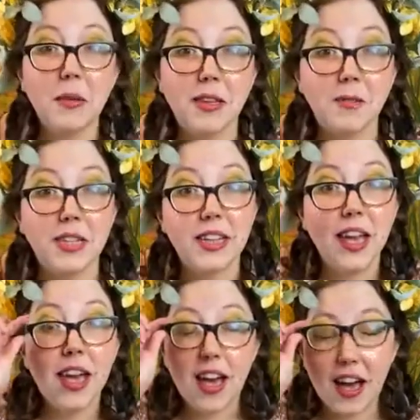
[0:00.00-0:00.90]
my lipstick.
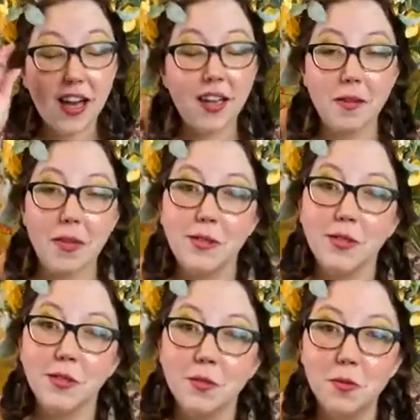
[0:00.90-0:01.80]
I was
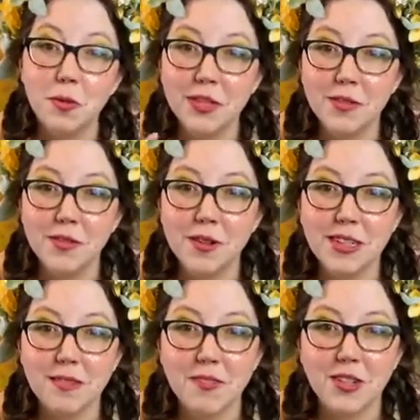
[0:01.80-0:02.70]
doing wheel throwing
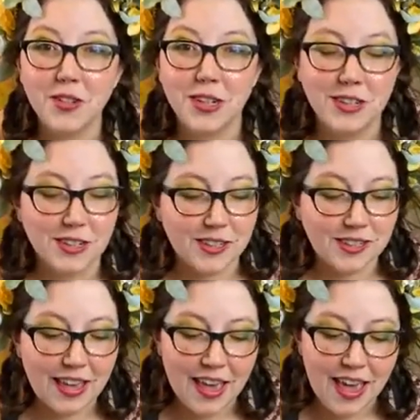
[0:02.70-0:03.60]

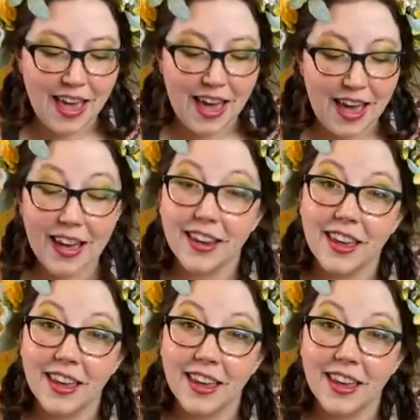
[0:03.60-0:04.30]
demonstrations at